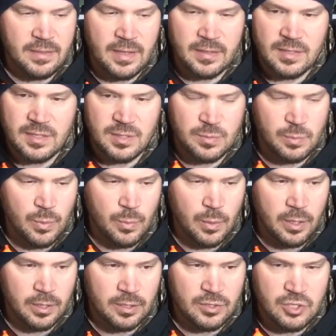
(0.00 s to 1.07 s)
like this will
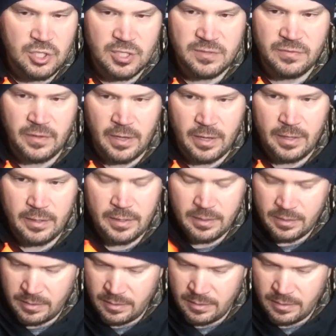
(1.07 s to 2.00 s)
work just fine.